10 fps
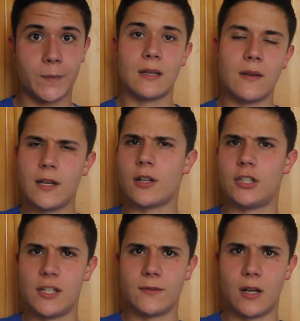Then you're going to
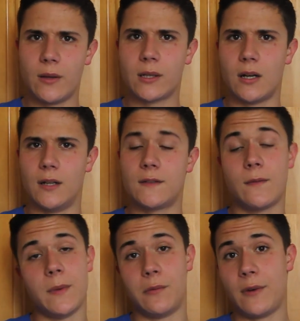shift all the cards
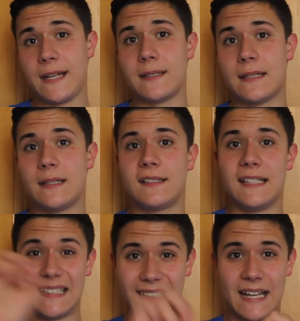from the right to
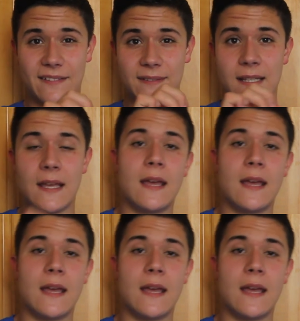the left,